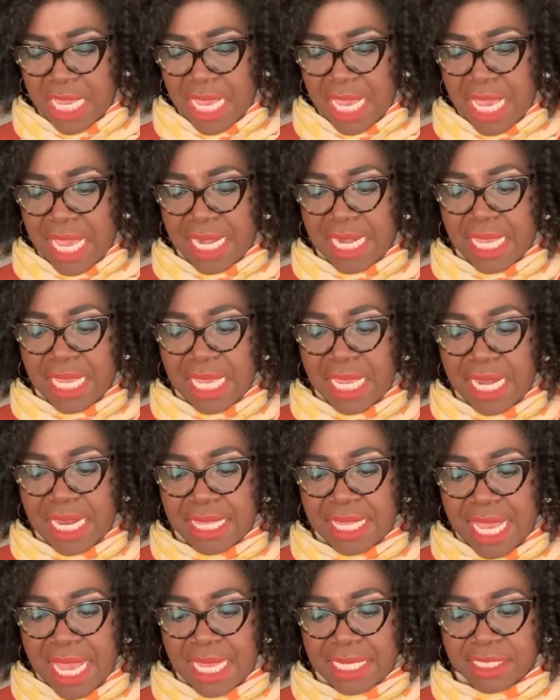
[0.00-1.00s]
And in
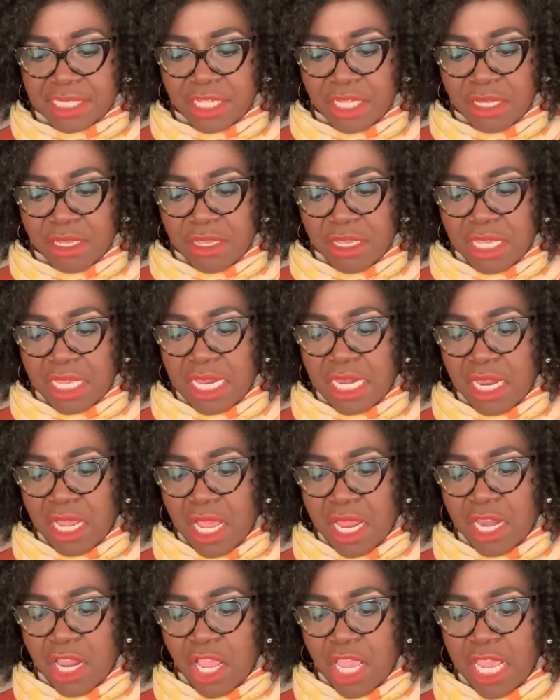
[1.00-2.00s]
that,
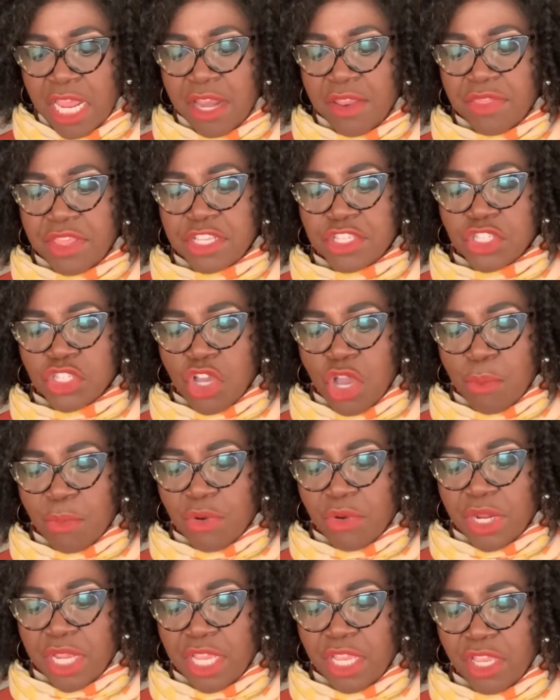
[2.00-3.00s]
in this
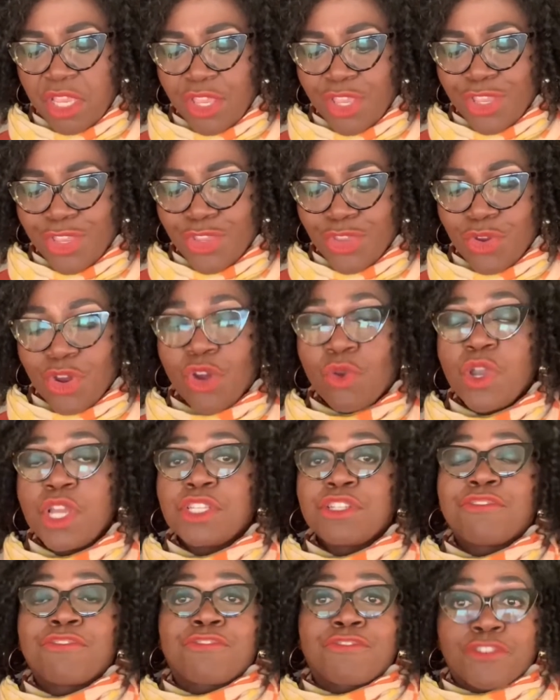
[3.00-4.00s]
summary, you're going
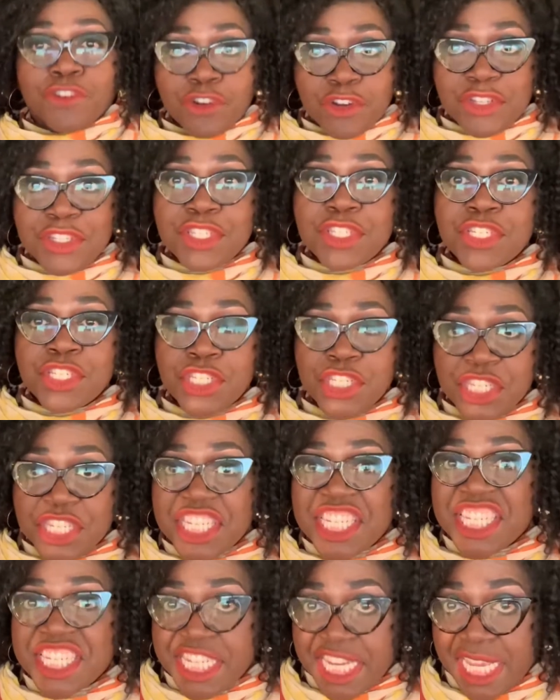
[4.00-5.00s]
to first
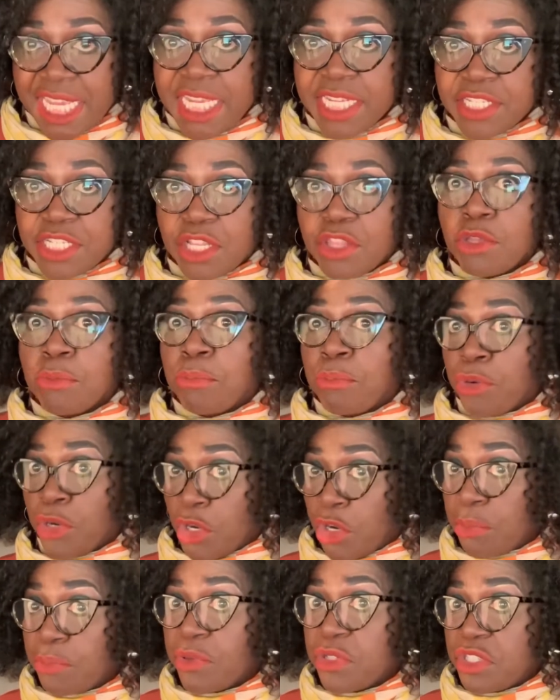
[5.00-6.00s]
state the
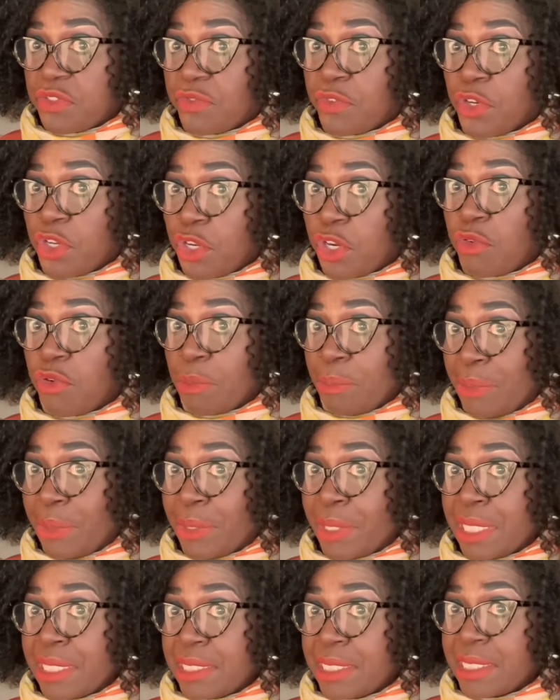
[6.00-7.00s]
purpose for your
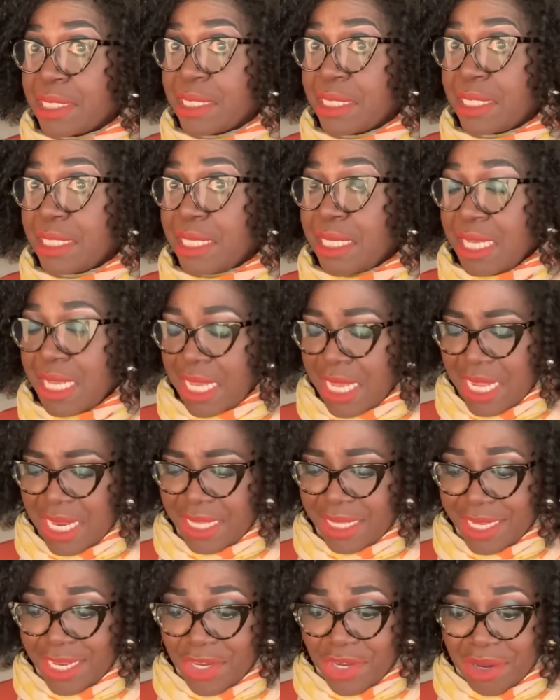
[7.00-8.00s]
report, and
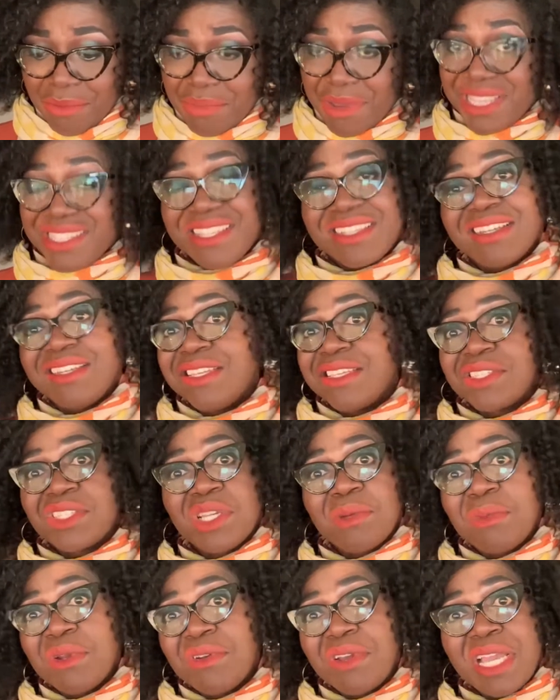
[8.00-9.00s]
then you're basically
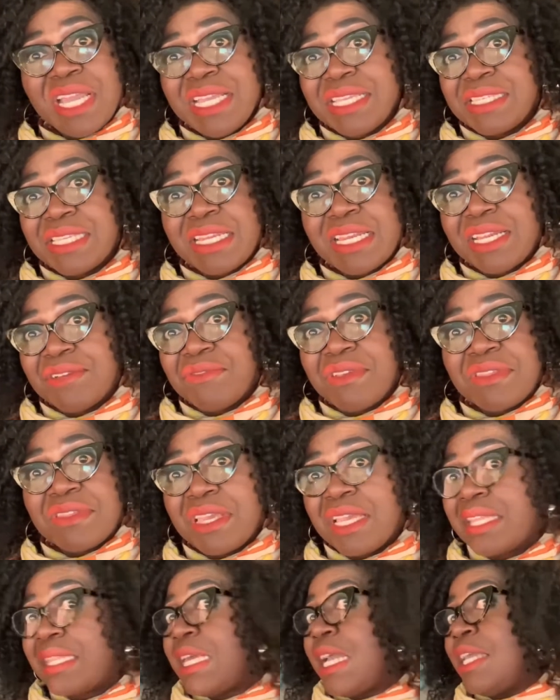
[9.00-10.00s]
summarizing
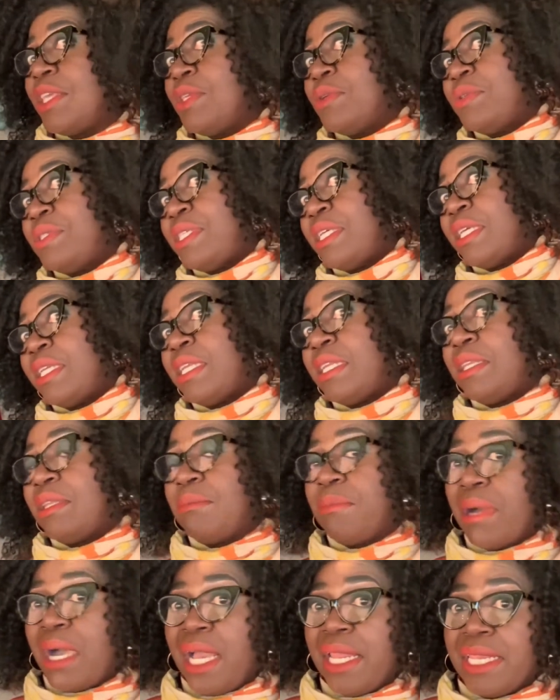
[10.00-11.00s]
everything that you did in the
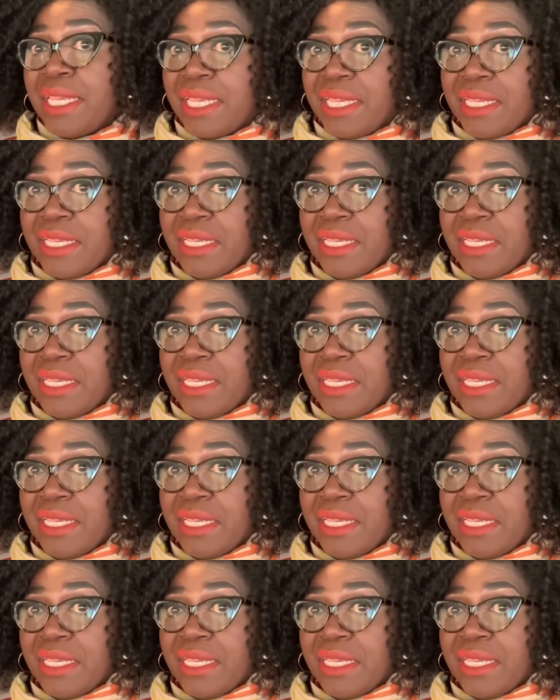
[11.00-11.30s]
body.